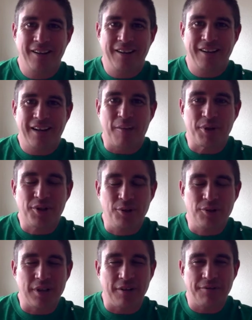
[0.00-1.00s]
Happy
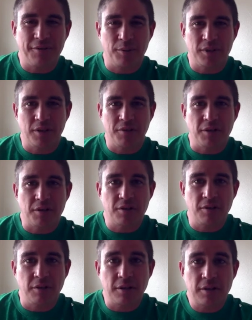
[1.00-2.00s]
Tuesday, film and TV
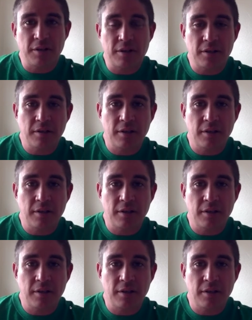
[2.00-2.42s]
students.